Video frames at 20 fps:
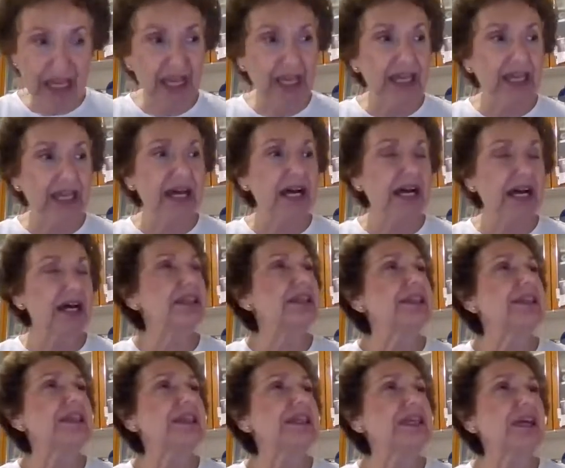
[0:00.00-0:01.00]

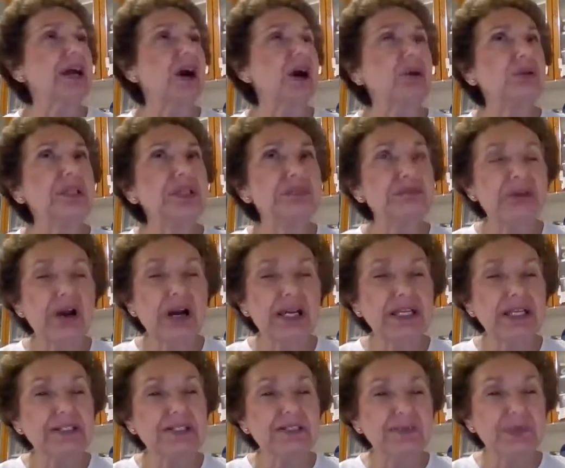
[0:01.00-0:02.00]
The only writings
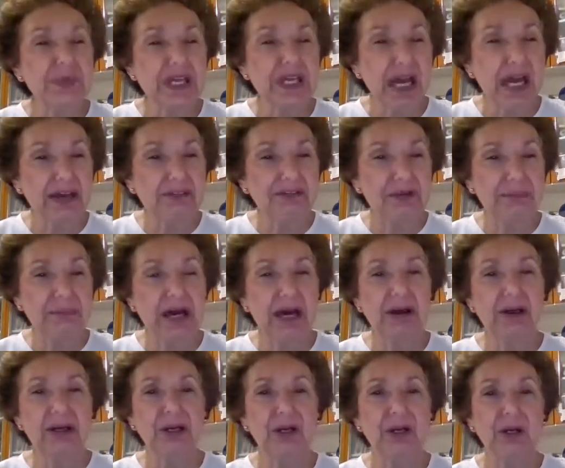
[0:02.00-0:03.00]
we have about
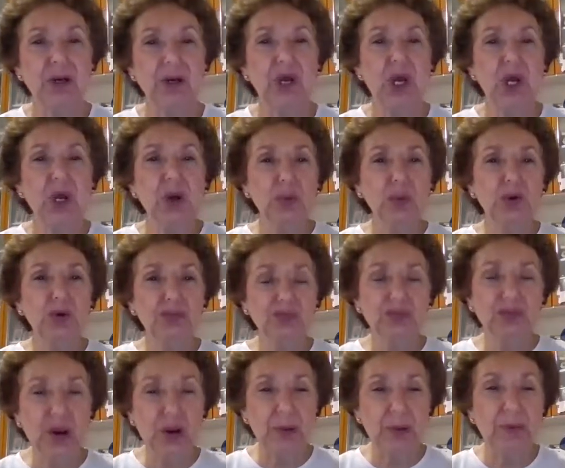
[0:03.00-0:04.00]
her were
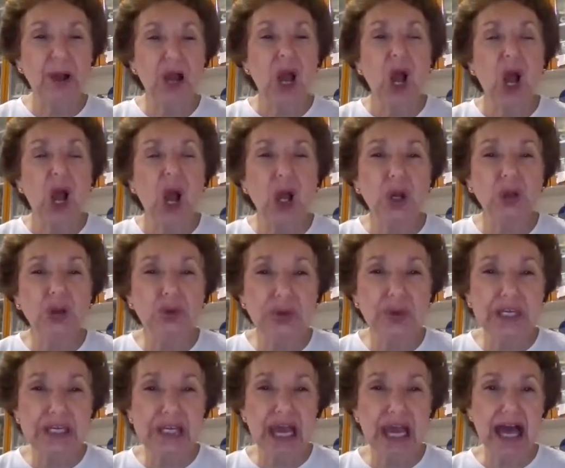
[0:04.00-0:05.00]
from a Greek
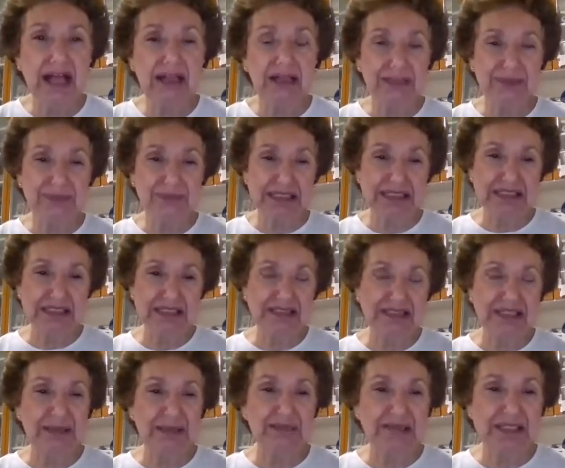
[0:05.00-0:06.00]
alchemist named
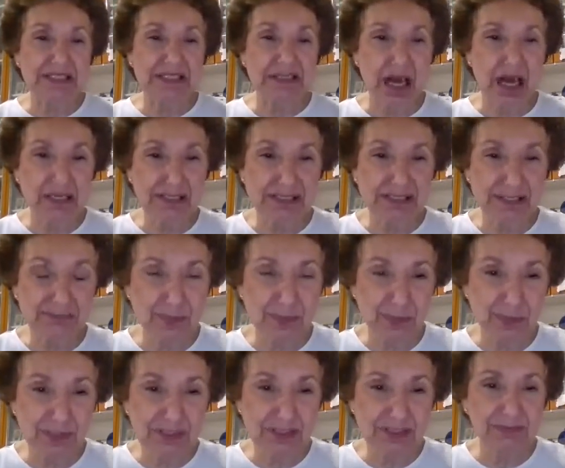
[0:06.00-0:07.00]
Zosimos of
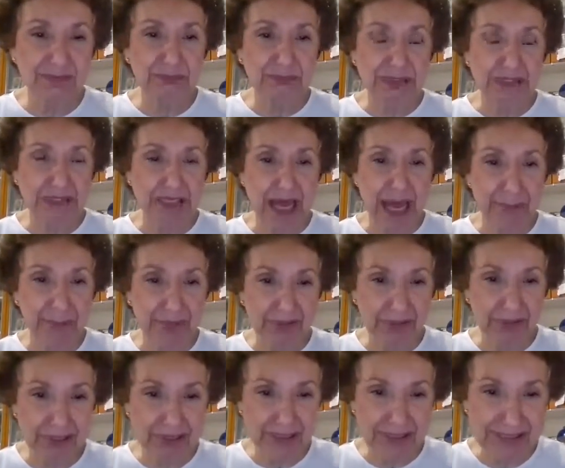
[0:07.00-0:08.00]

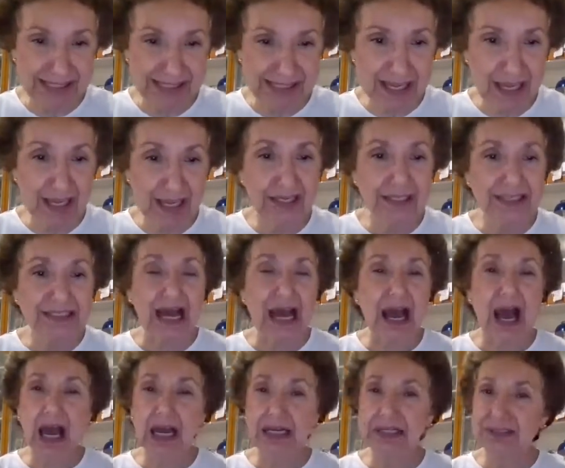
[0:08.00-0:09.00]
Panapolis. I
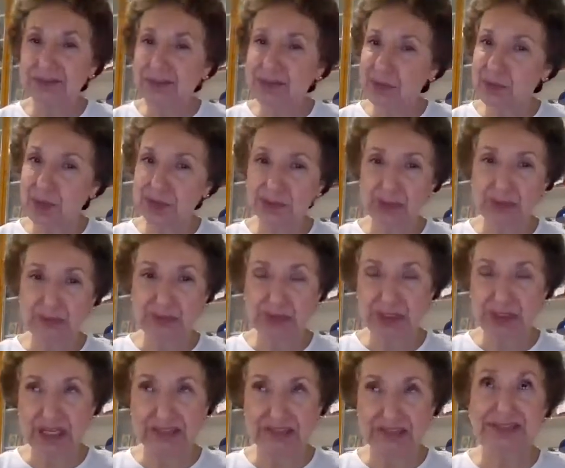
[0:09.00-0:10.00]
don't know whether I'm
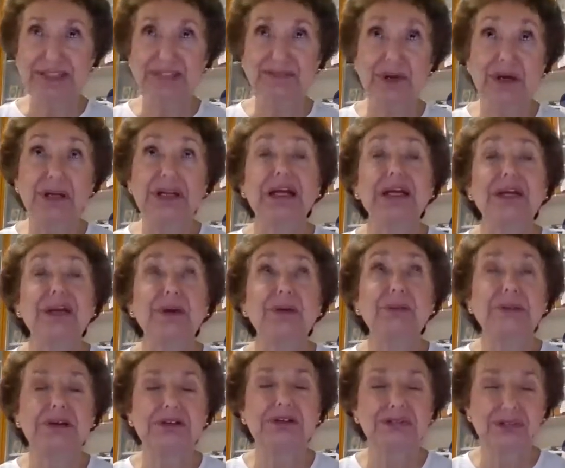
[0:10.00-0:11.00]
pronouncing it right. I hope he'll
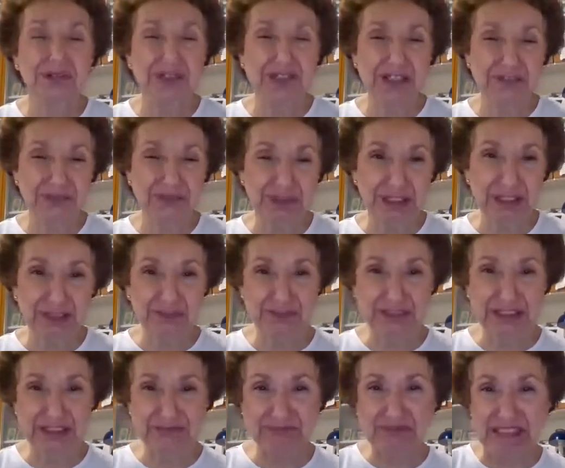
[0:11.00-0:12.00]
forgive me if I
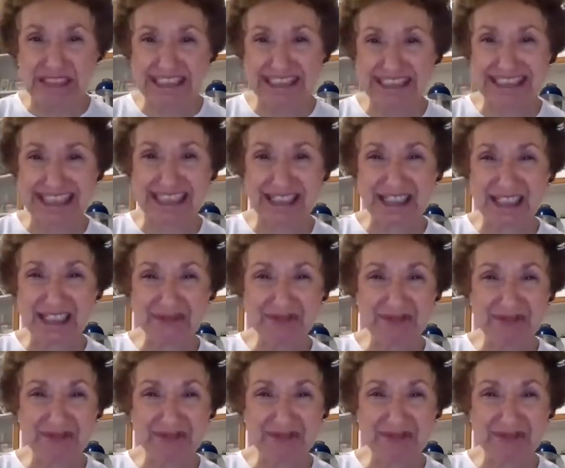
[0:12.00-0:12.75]
messed that up.